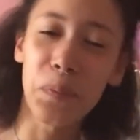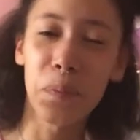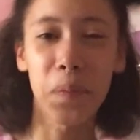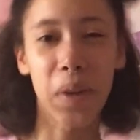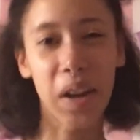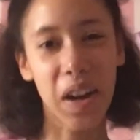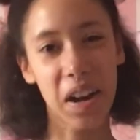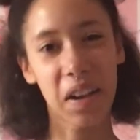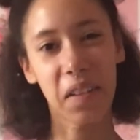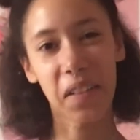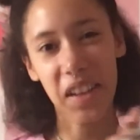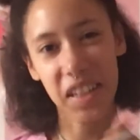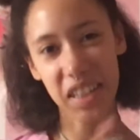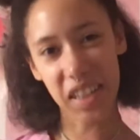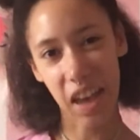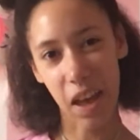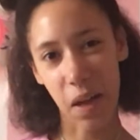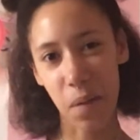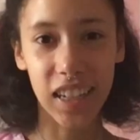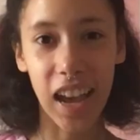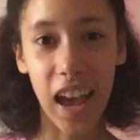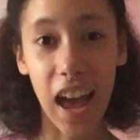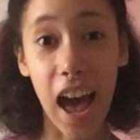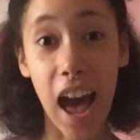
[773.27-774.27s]
But anyways, yeah,
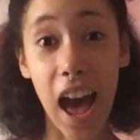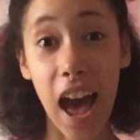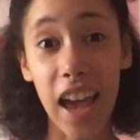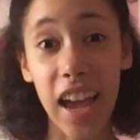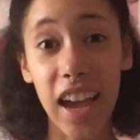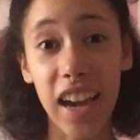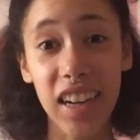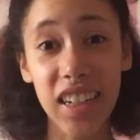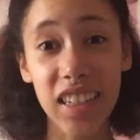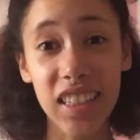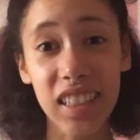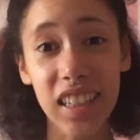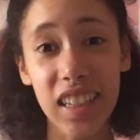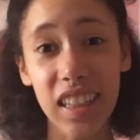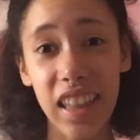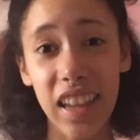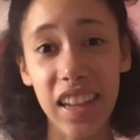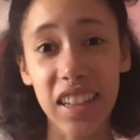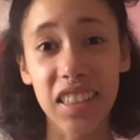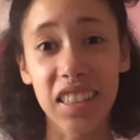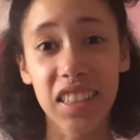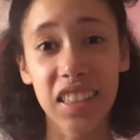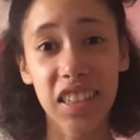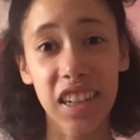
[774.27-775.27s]
I actually
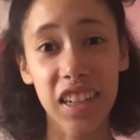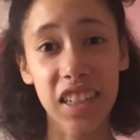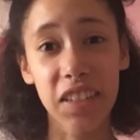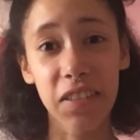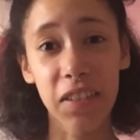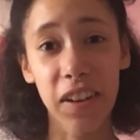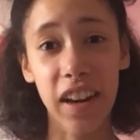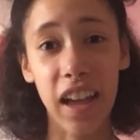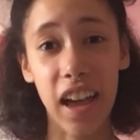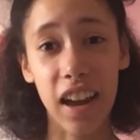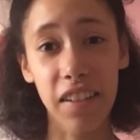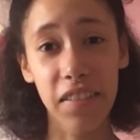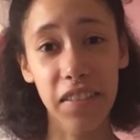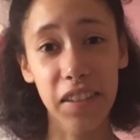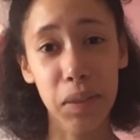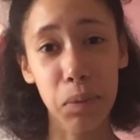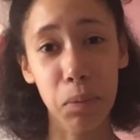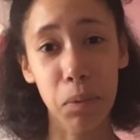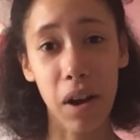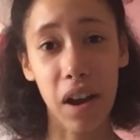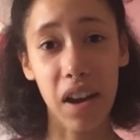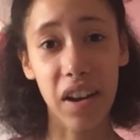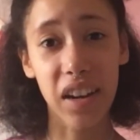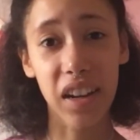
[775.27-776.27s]
like just ran out of this
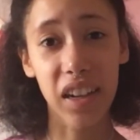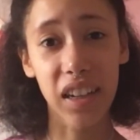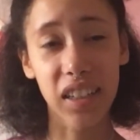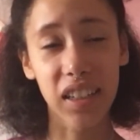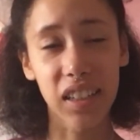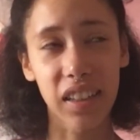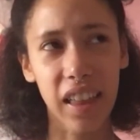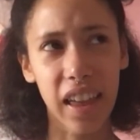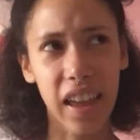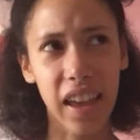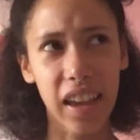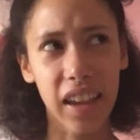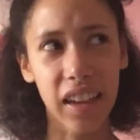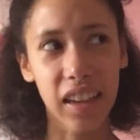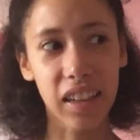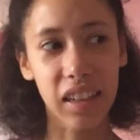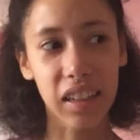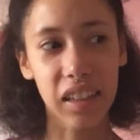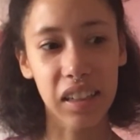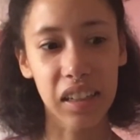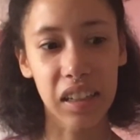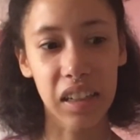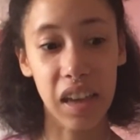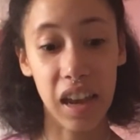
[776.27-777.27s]
product like
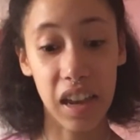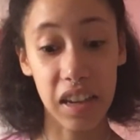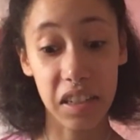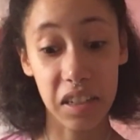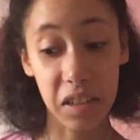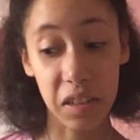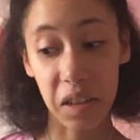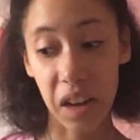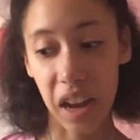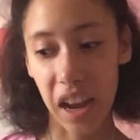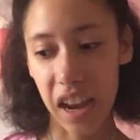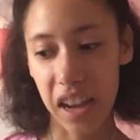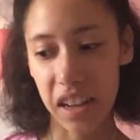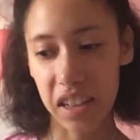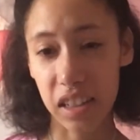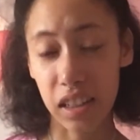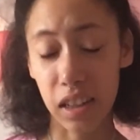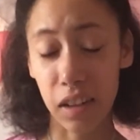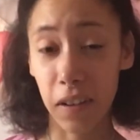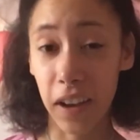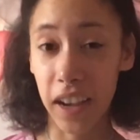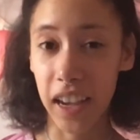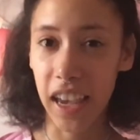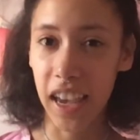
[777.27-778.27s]
yesterday,
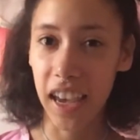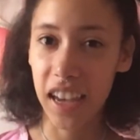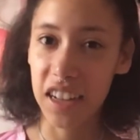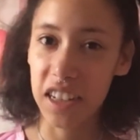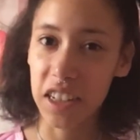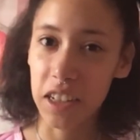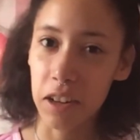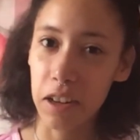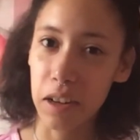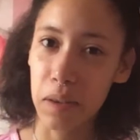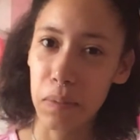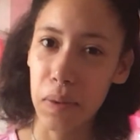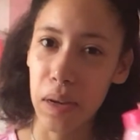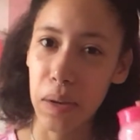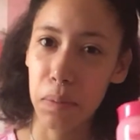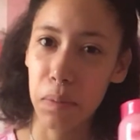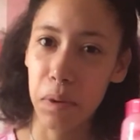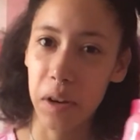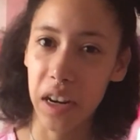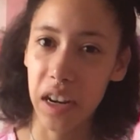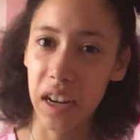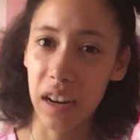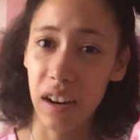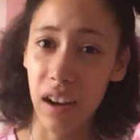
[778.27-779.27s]
so I can't show you me
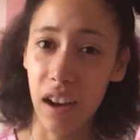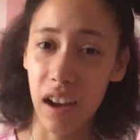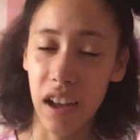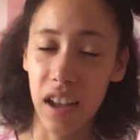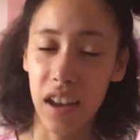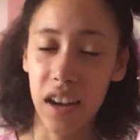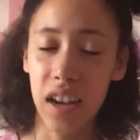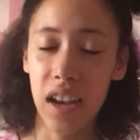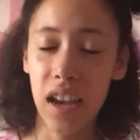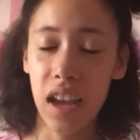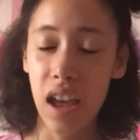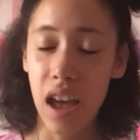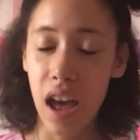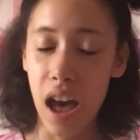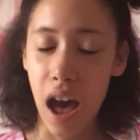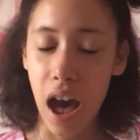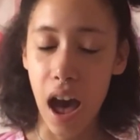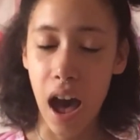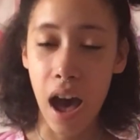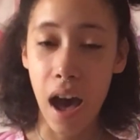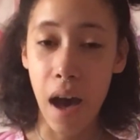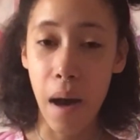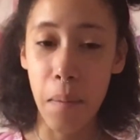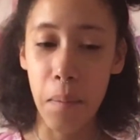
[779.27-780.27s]
putting it on,
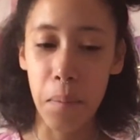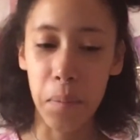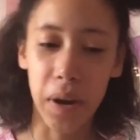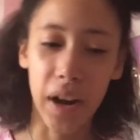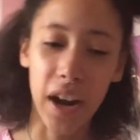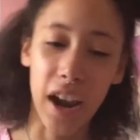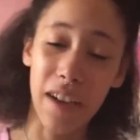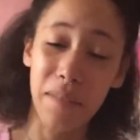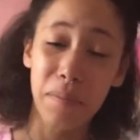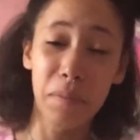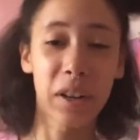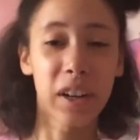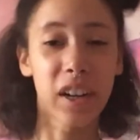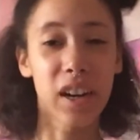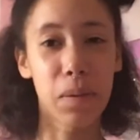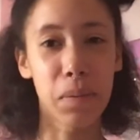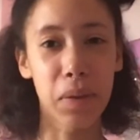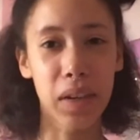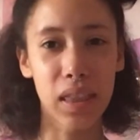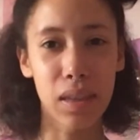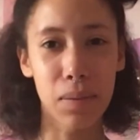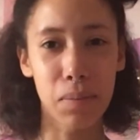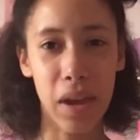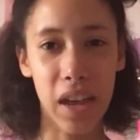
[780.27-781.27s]
but I have more
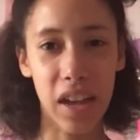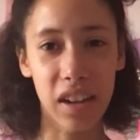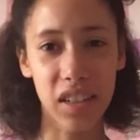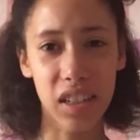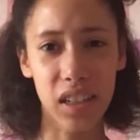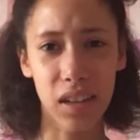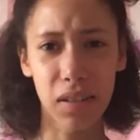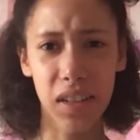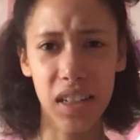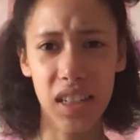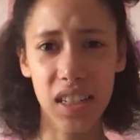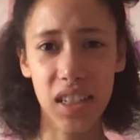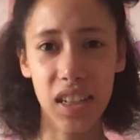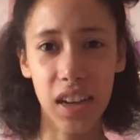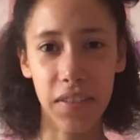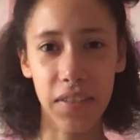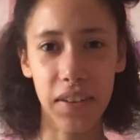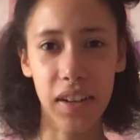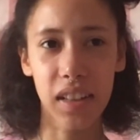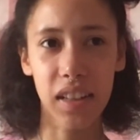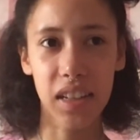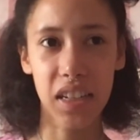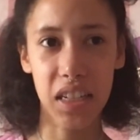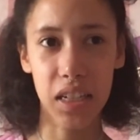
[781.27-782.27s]
coming in the mail, so it's
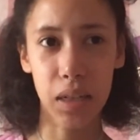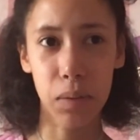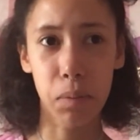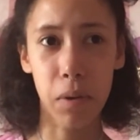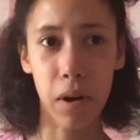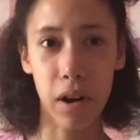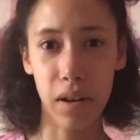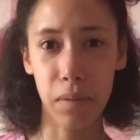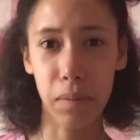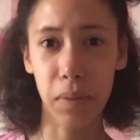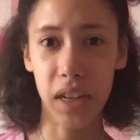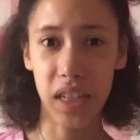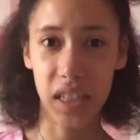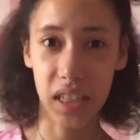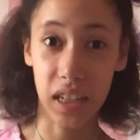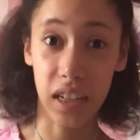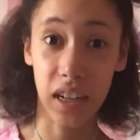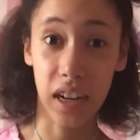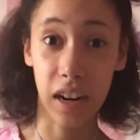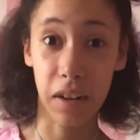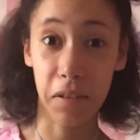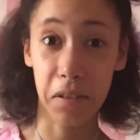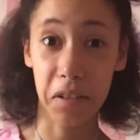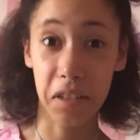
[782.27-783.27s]
definitely still part of my
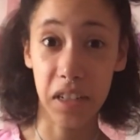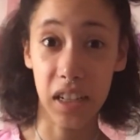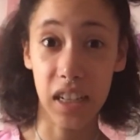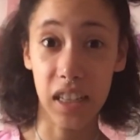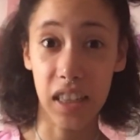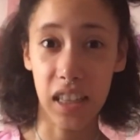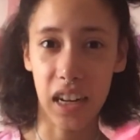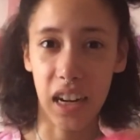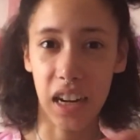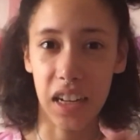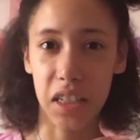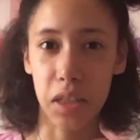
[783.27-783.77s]
skincare routine that I